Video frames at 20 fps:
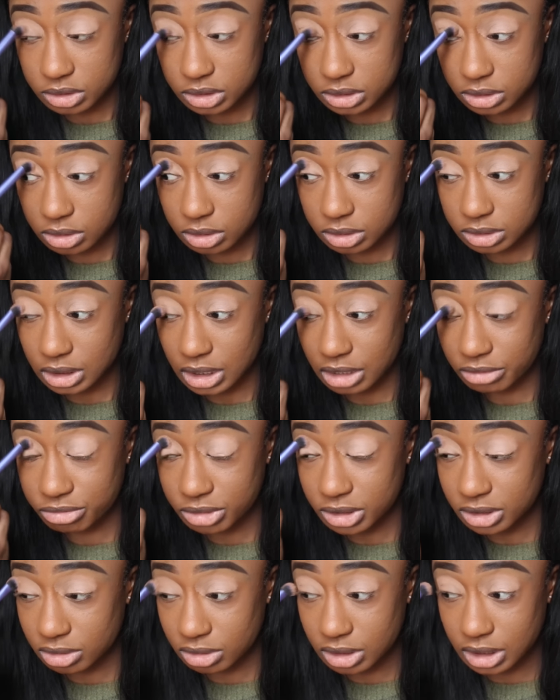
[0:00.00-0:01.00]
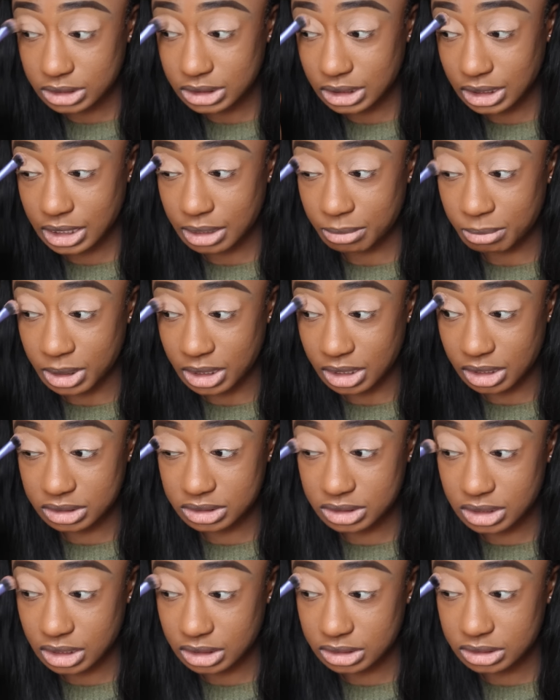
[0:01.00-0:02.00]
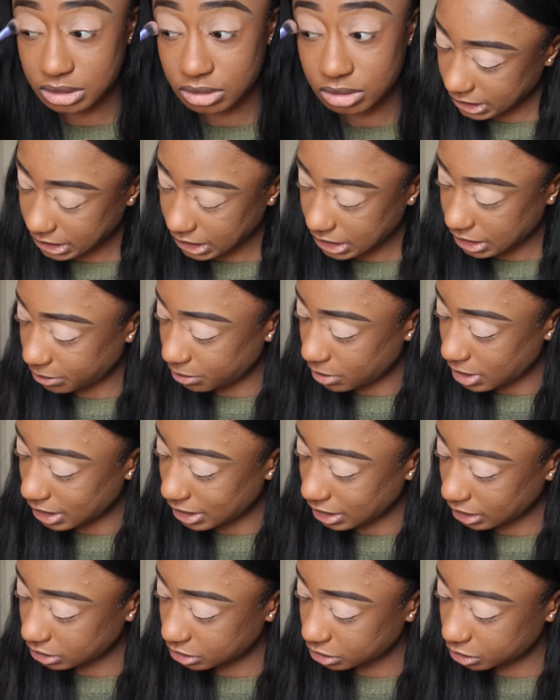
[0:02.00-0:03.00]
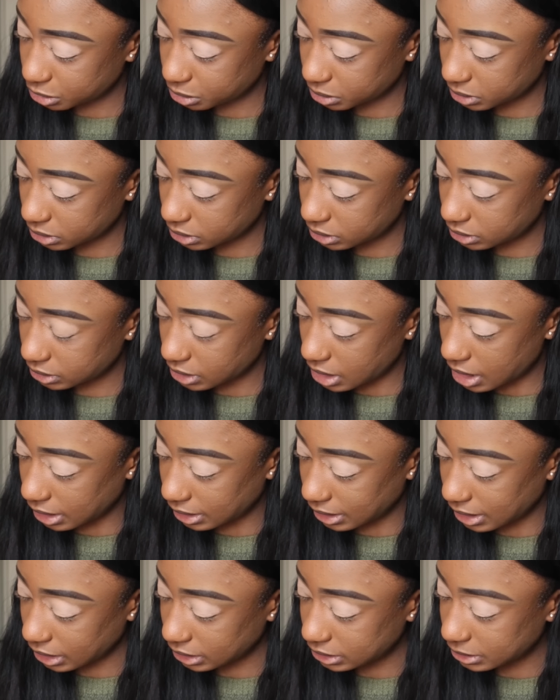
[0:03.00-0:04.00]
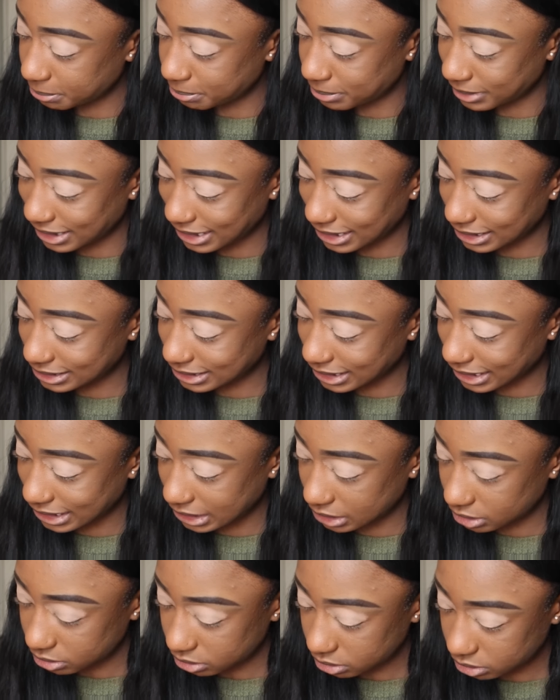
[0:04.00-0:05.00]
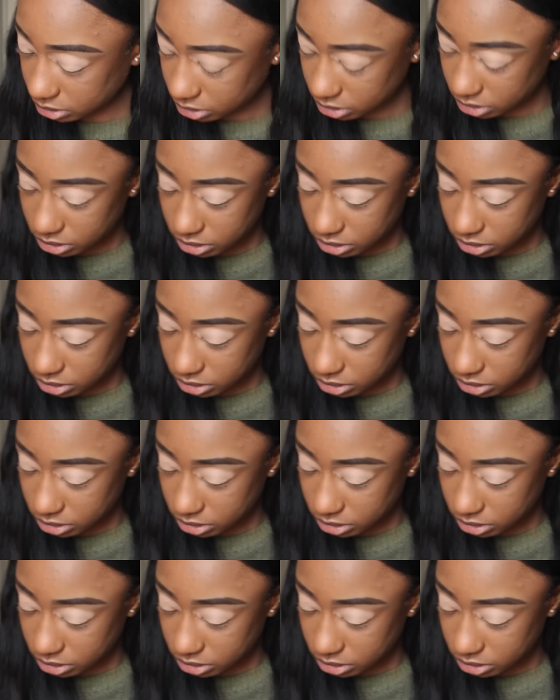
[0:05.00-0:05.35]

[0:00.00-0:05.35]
Just because I really don't like to get my hands dirty. Basically, what I like to do is I like to blend it in.